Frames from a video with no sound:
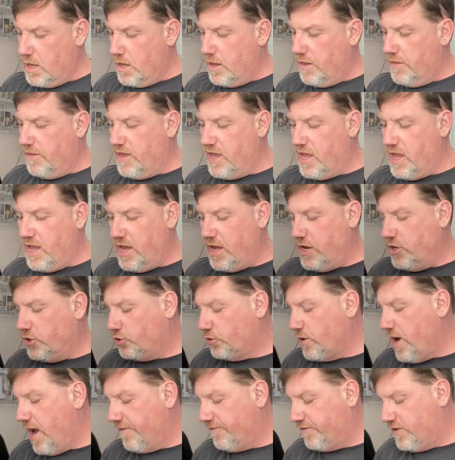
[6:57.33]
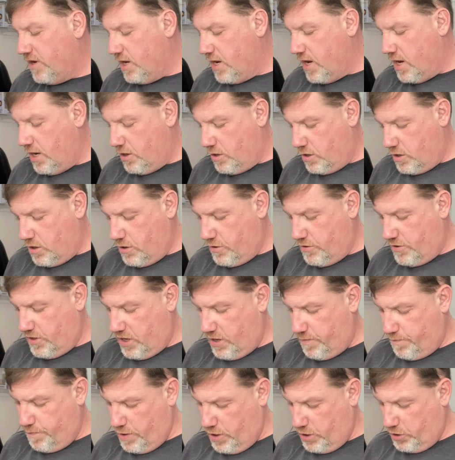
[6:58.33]
The Draftinator,
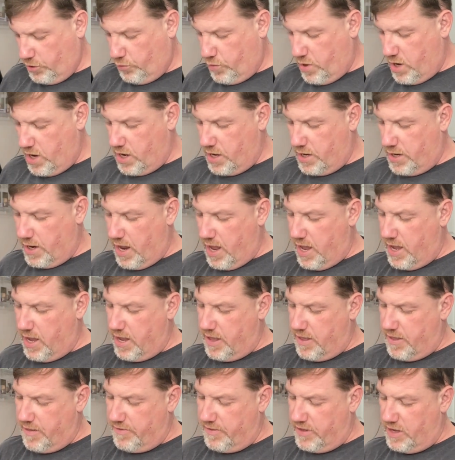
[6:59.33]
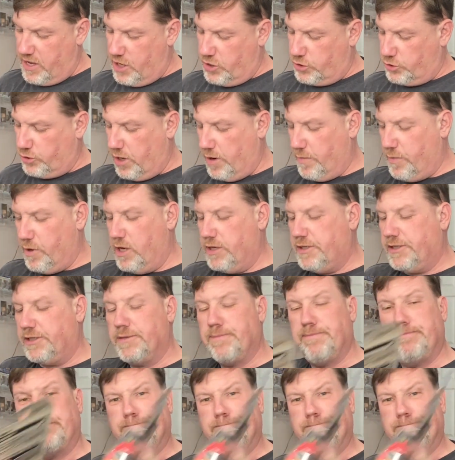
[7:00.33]
the Punked Rod, and the Trail Boss.